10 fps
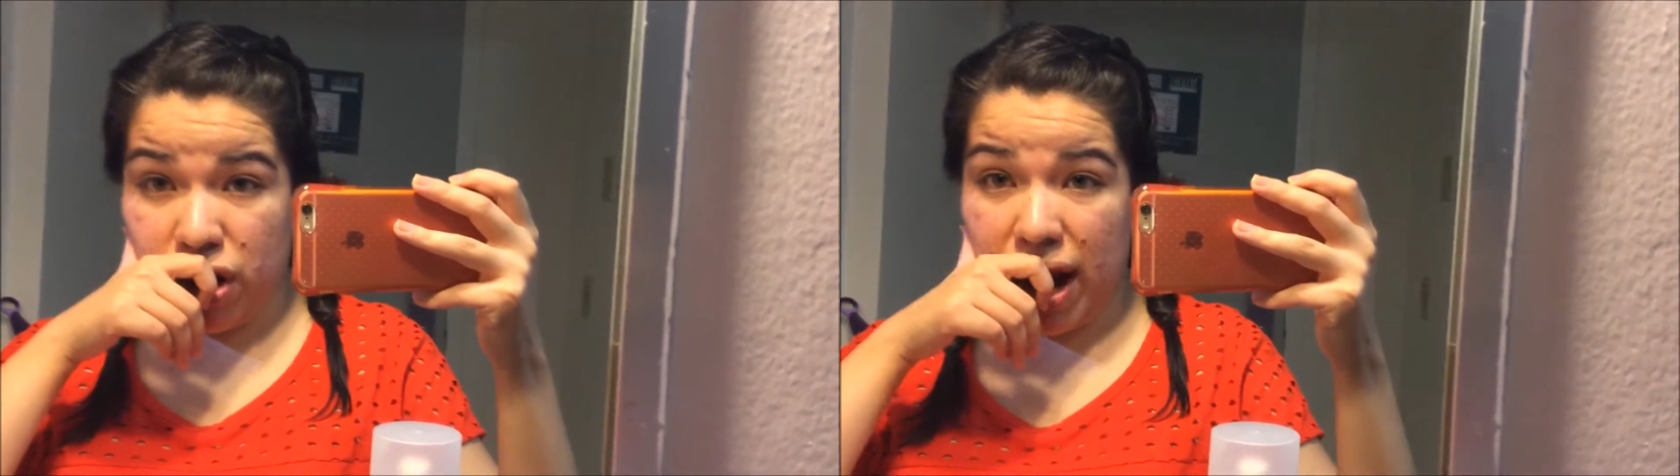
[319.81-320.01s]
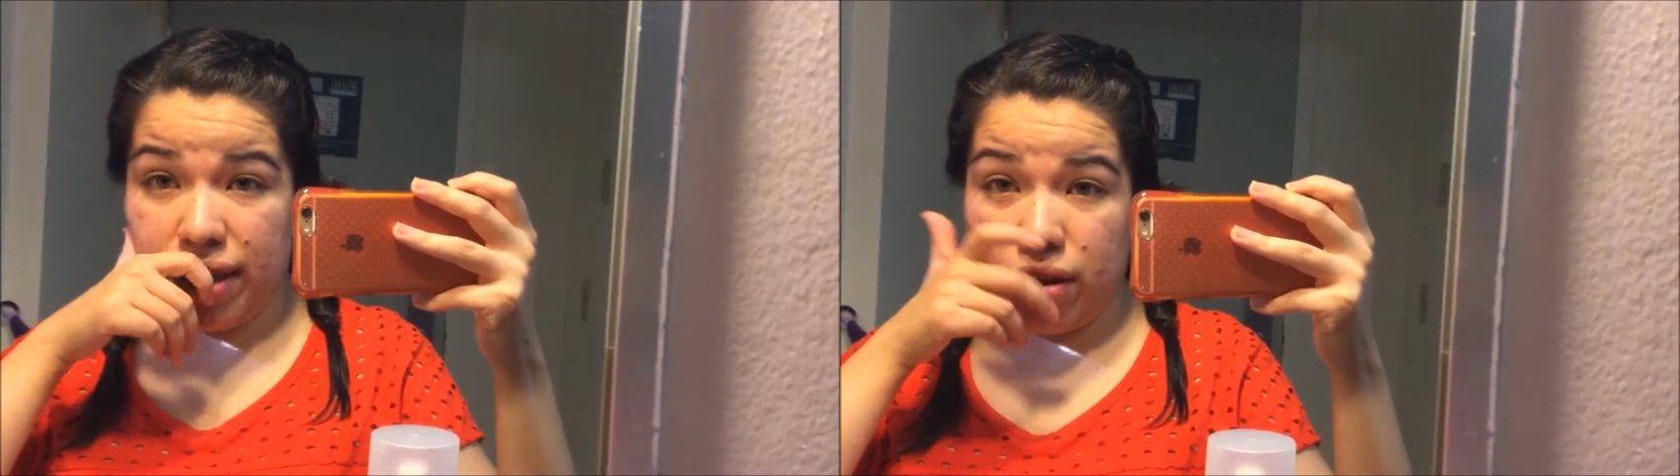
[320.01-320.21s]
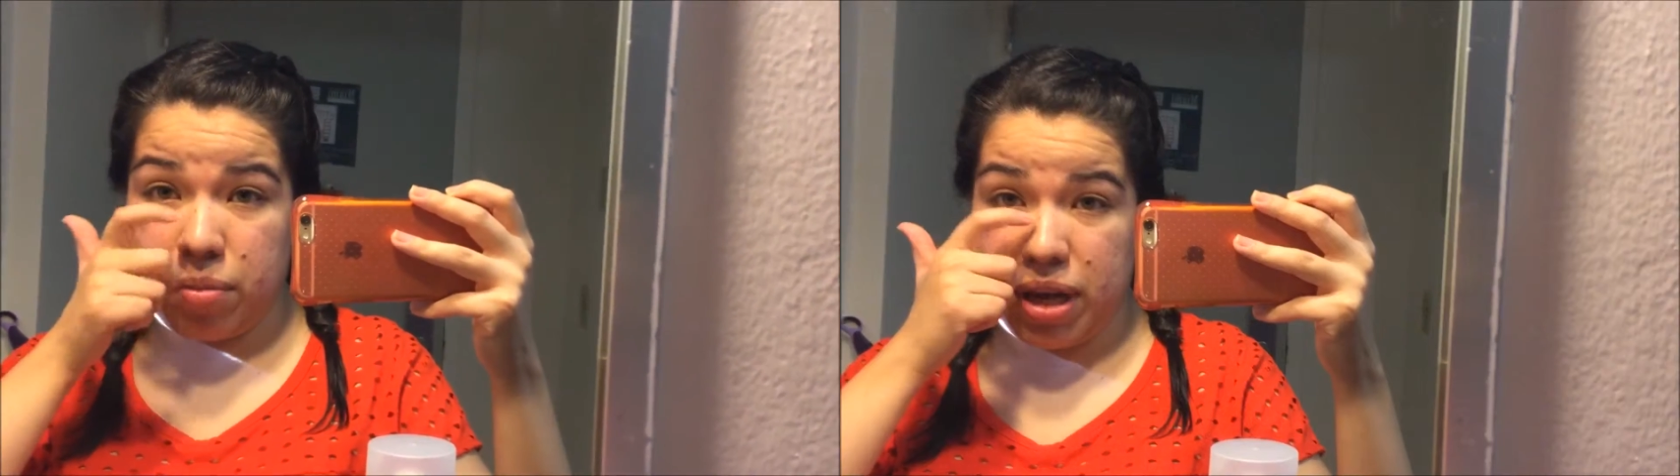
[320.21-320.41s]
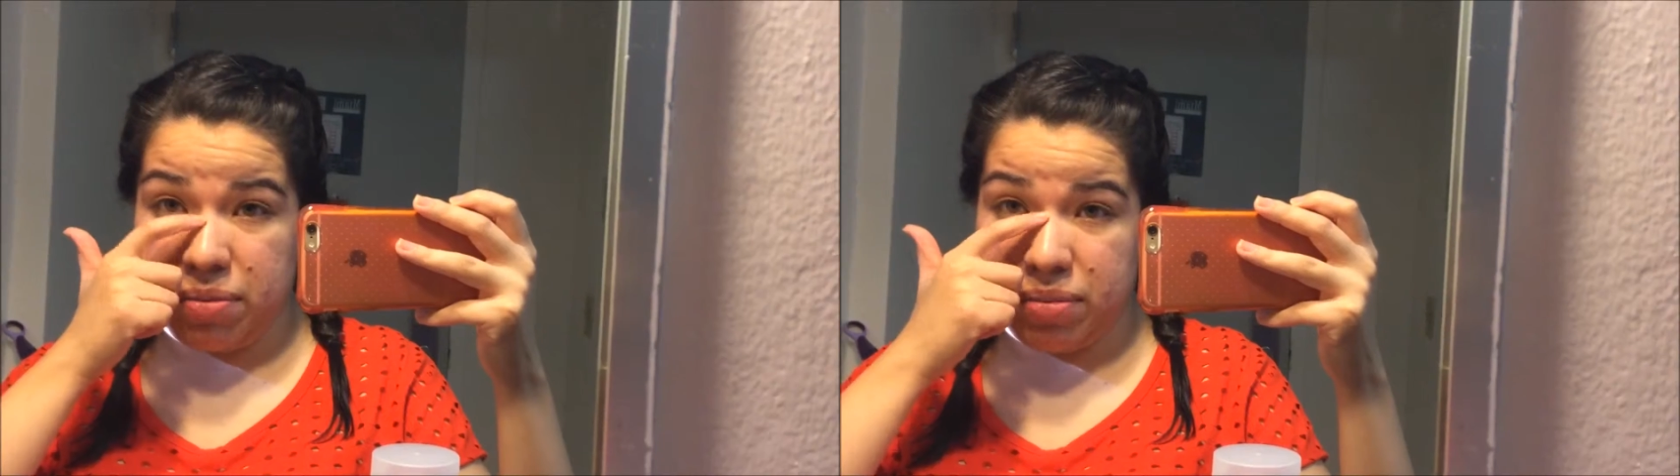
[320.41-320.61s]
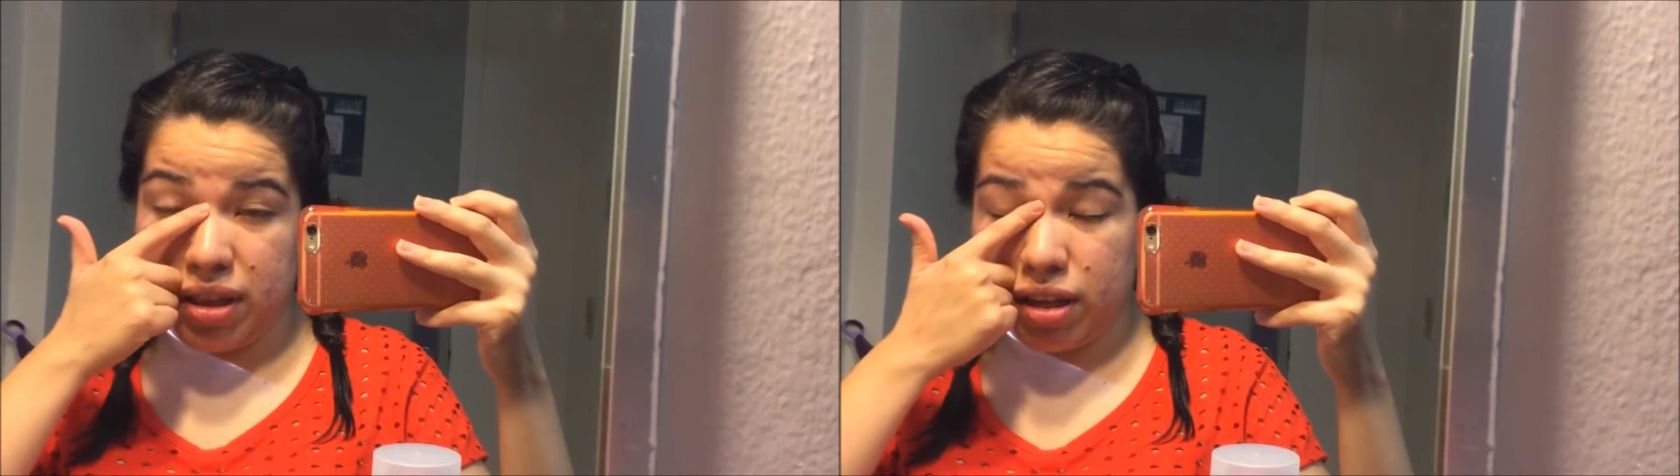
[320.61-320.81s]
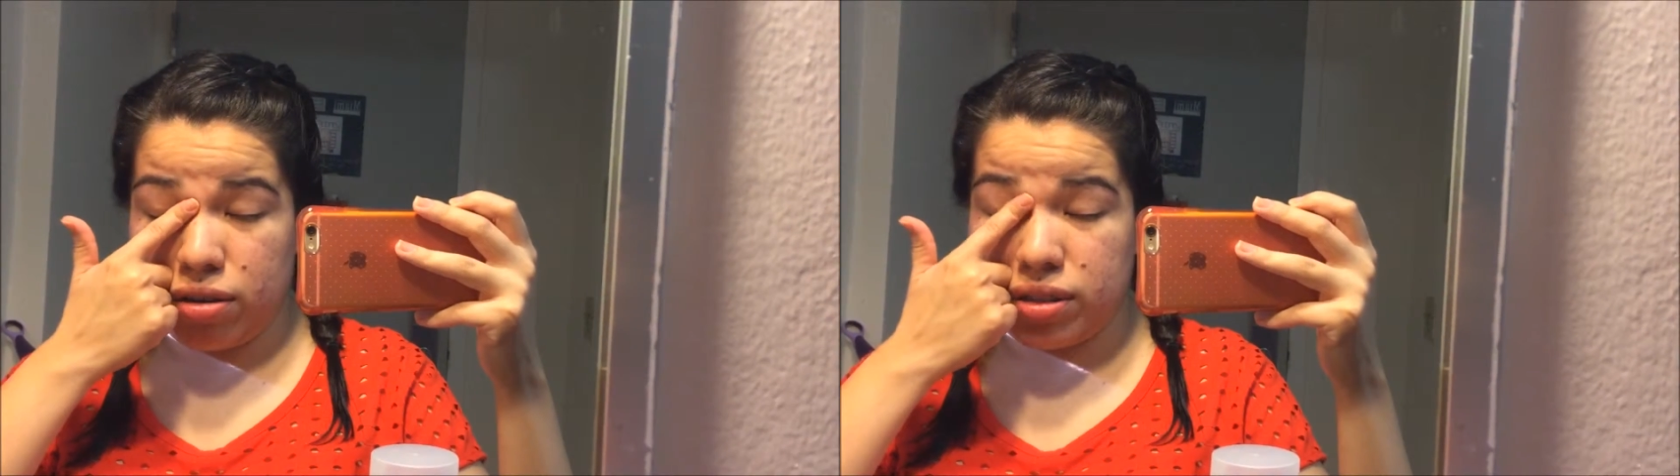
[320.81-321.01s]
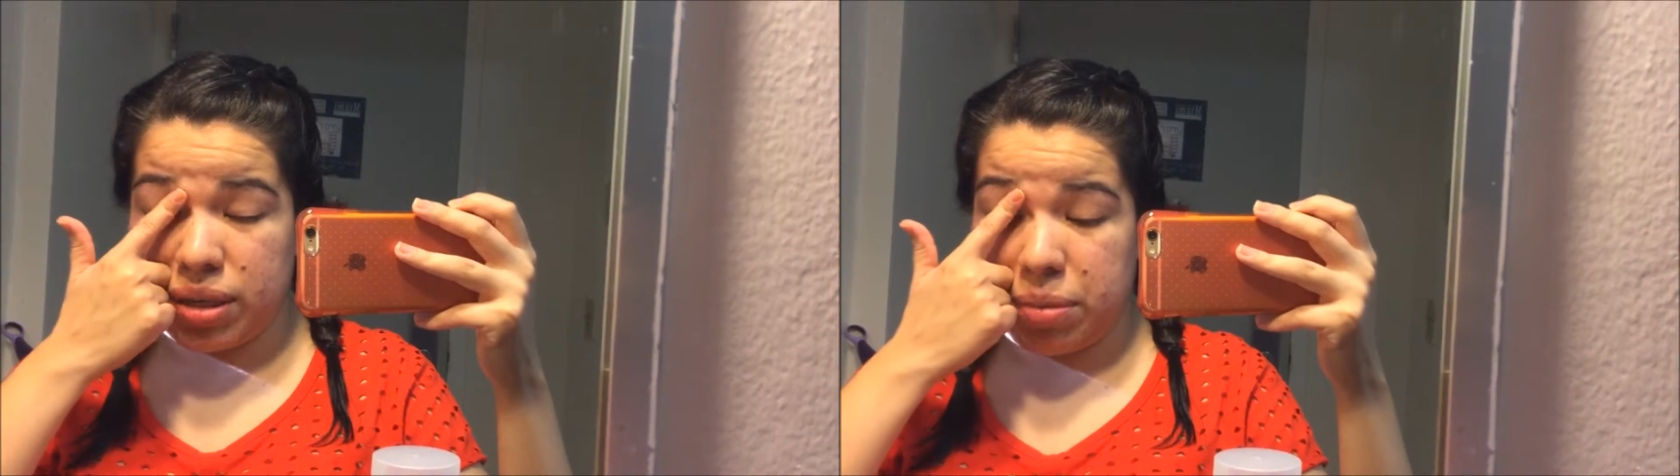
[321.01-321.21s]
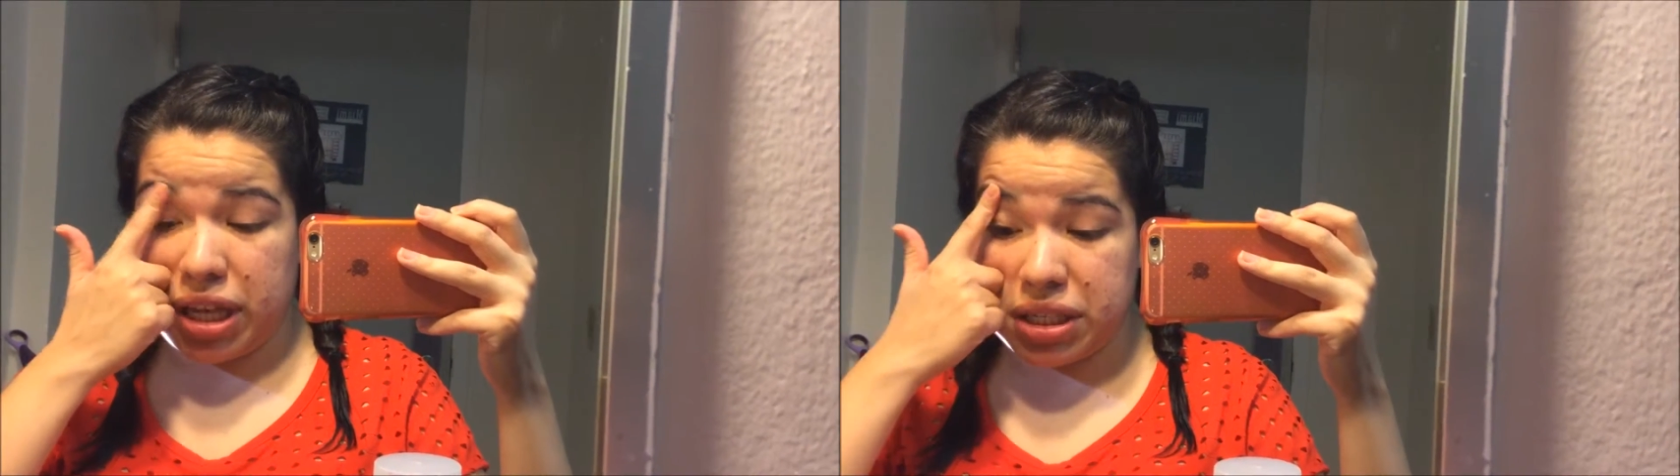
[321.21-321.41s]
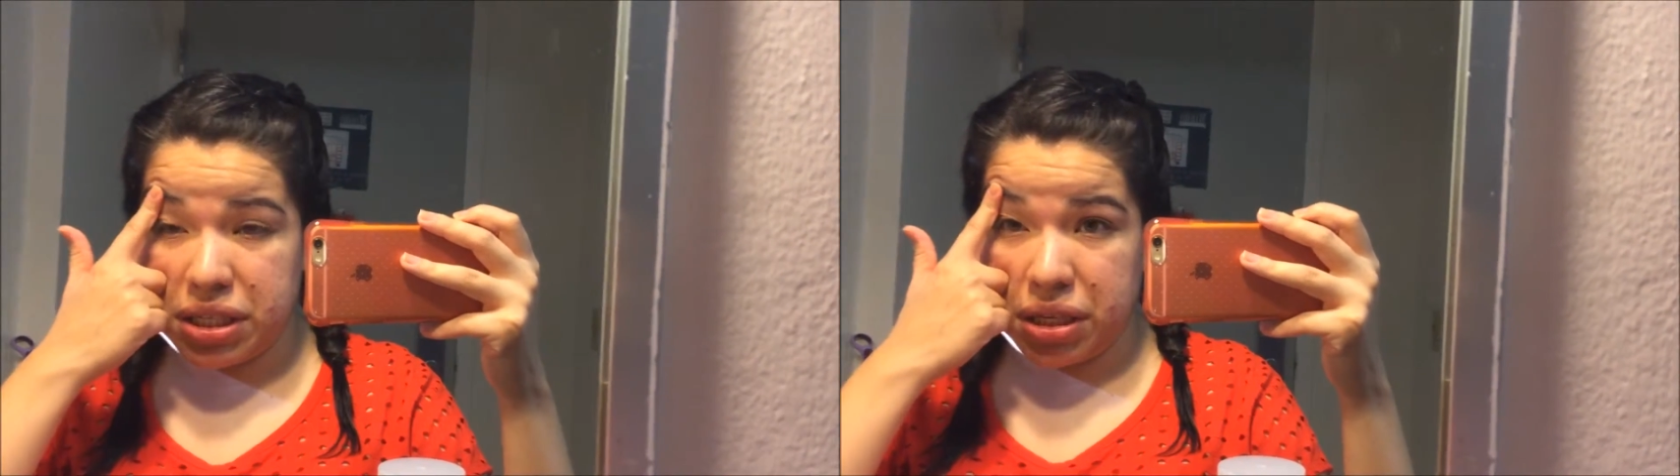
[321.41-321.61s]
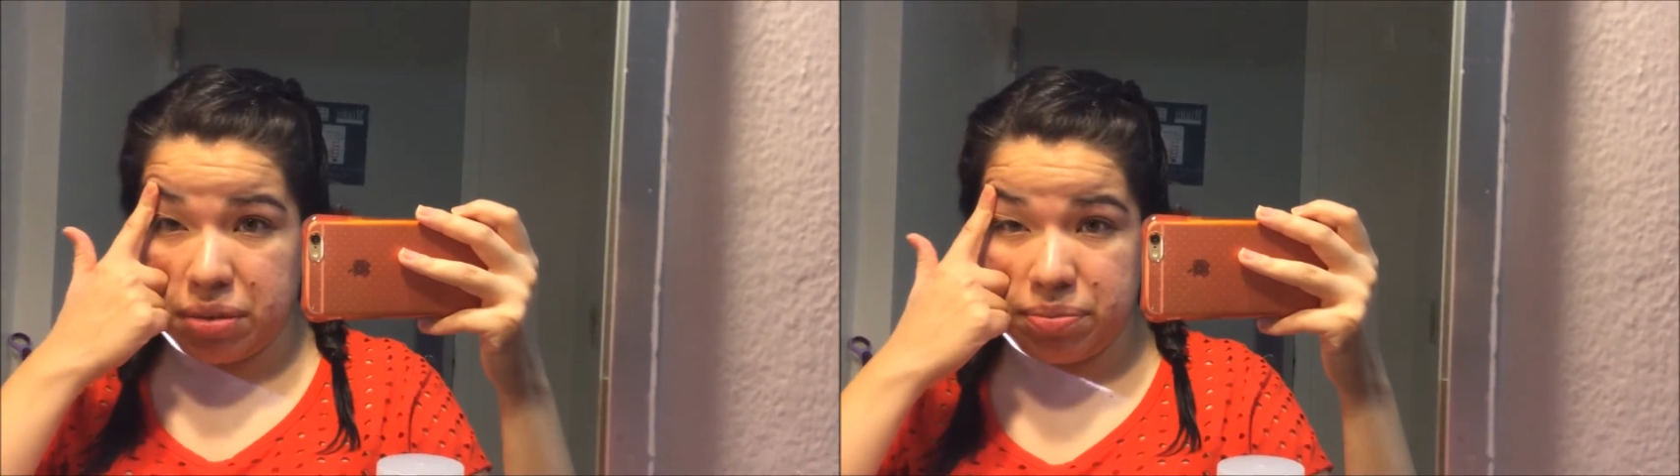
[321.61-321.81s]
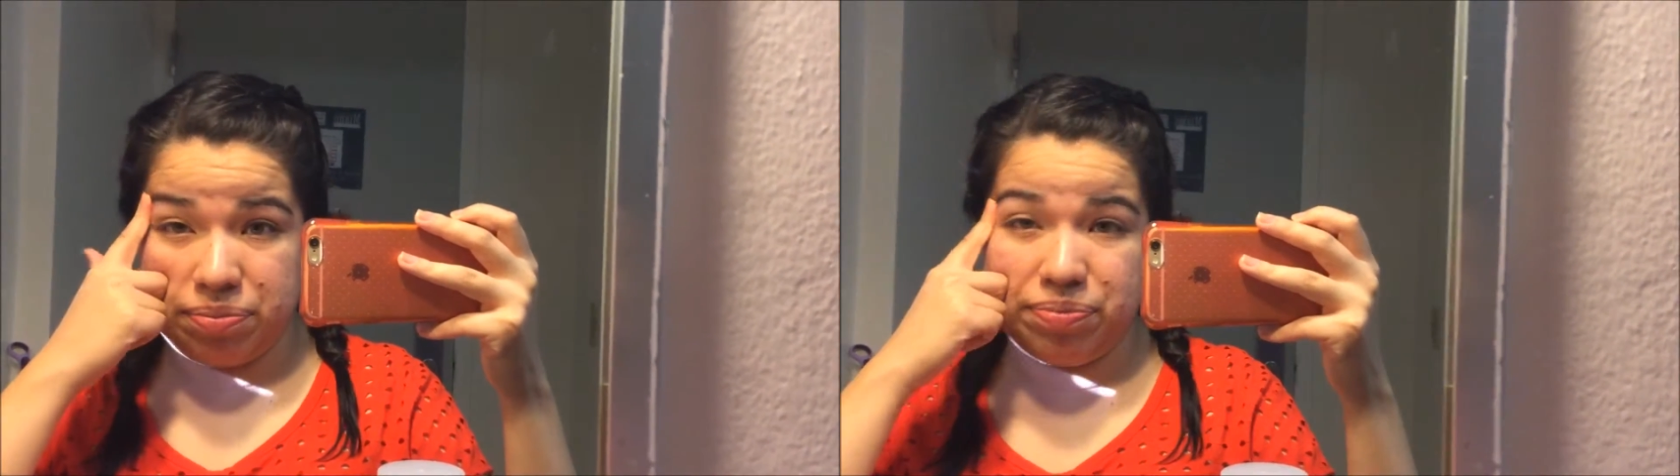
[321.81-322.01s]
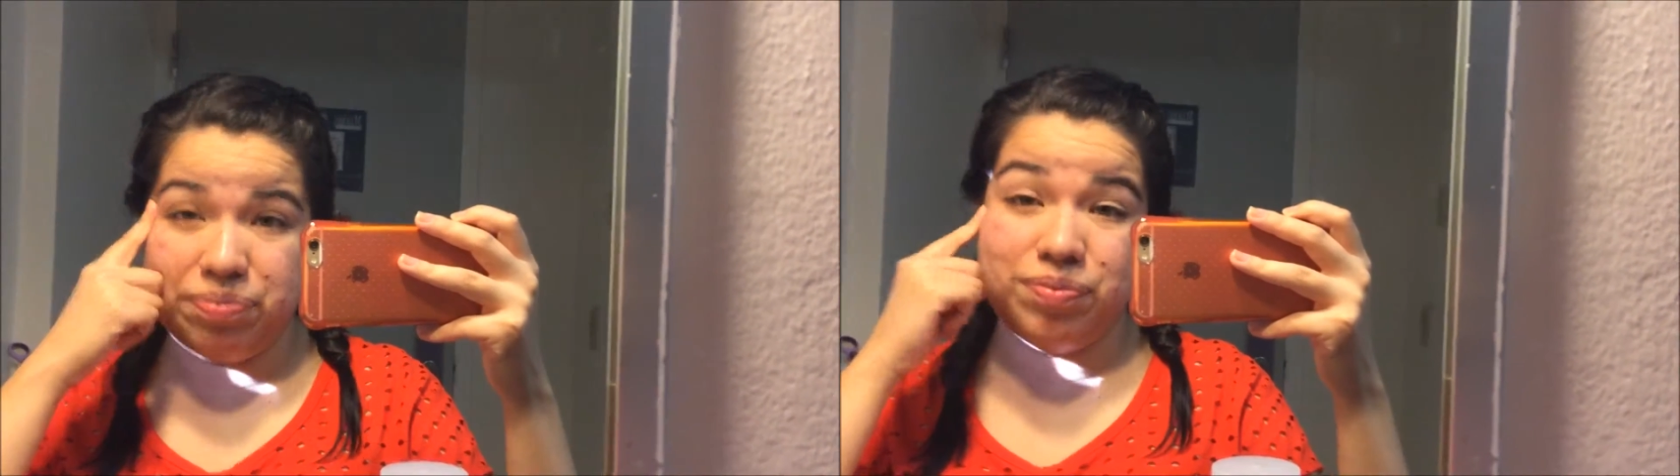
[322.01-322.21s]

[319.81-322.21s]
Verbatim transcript: cry a little bit and then go take my exam.